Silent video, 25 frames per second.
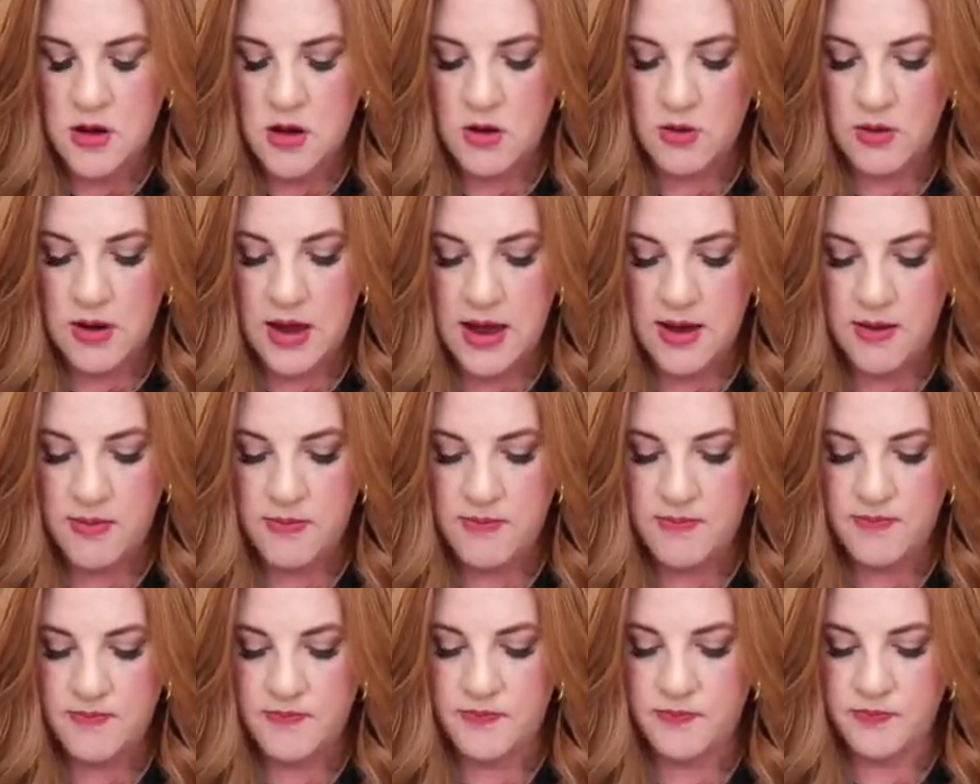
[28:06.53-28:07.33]
Okay.
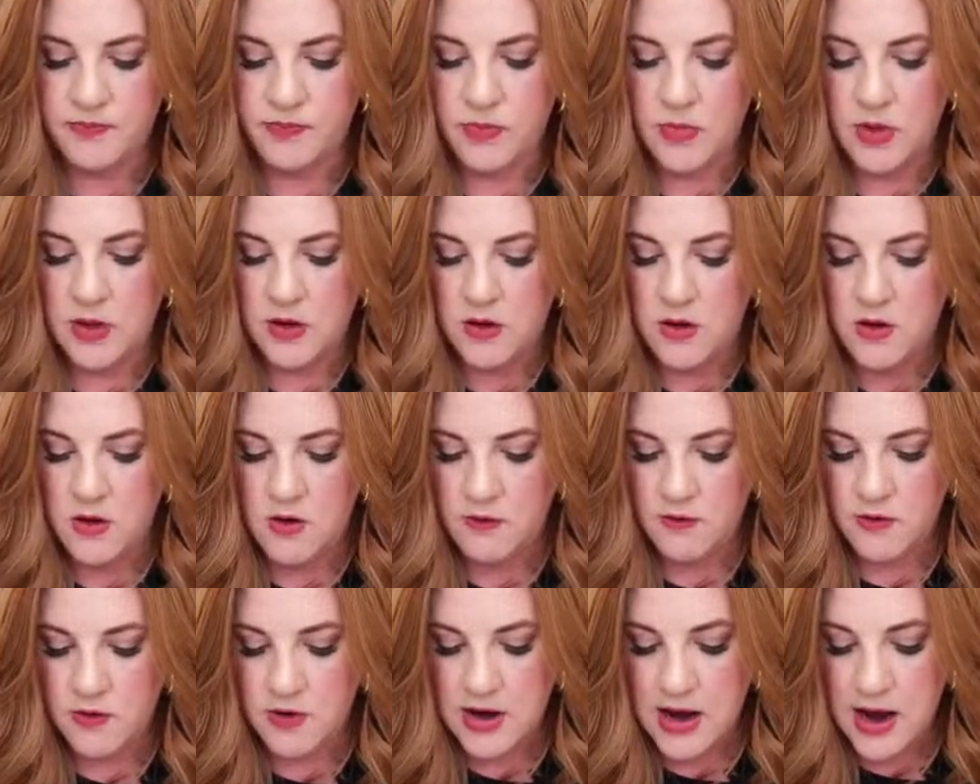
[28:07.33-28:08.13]

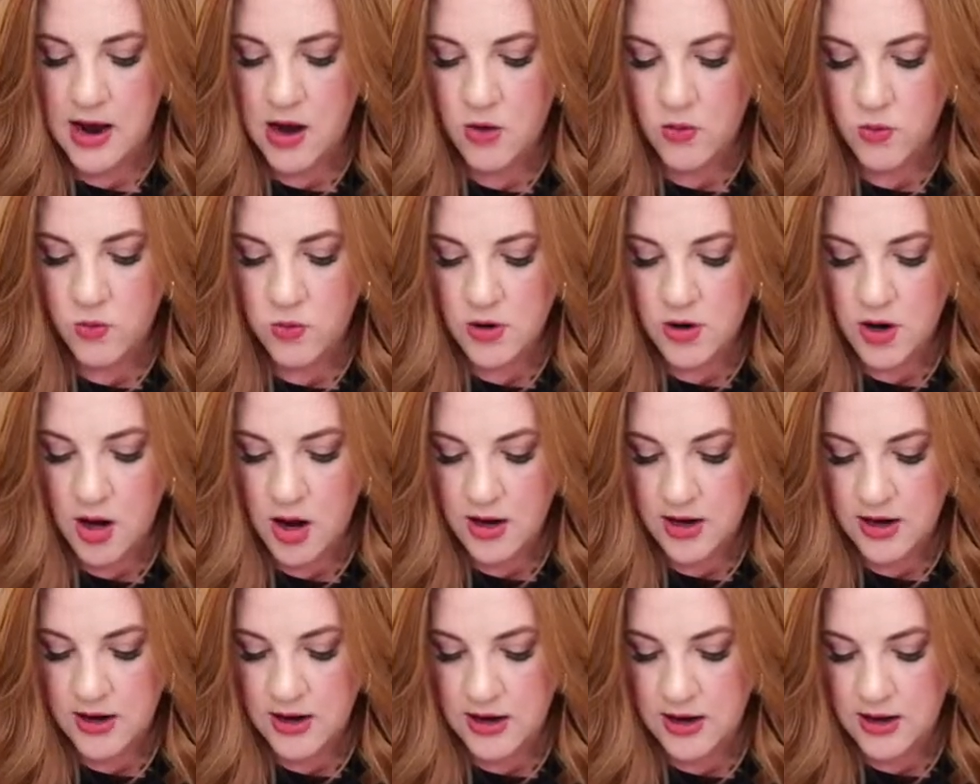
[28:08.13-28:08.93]
For now, we're
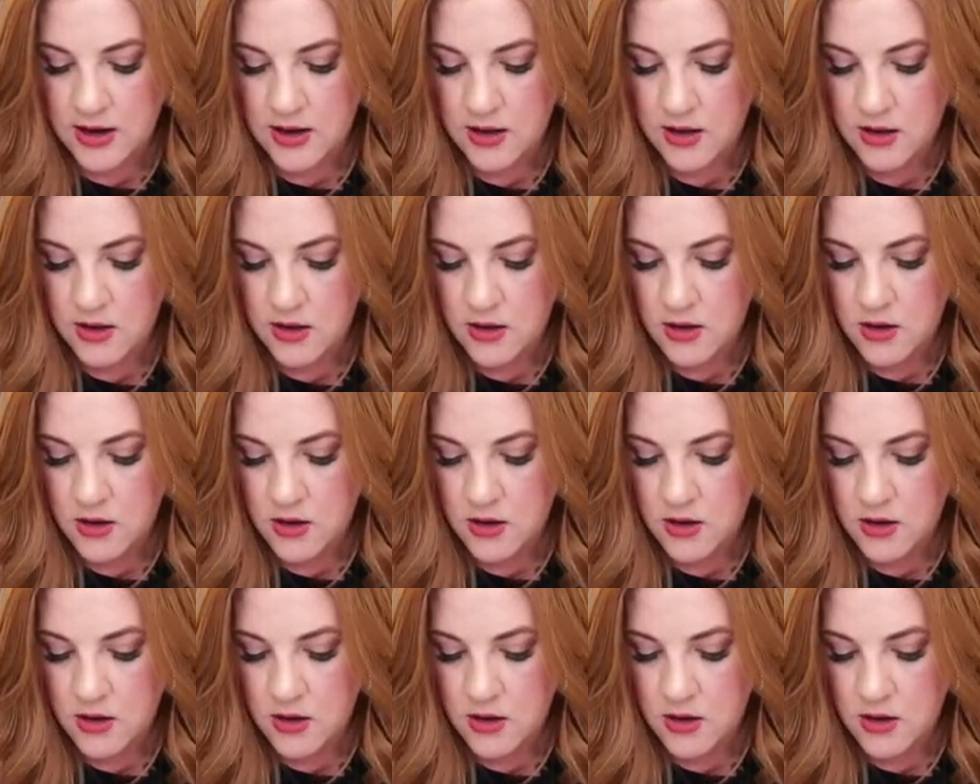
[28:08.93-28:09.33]
not gonna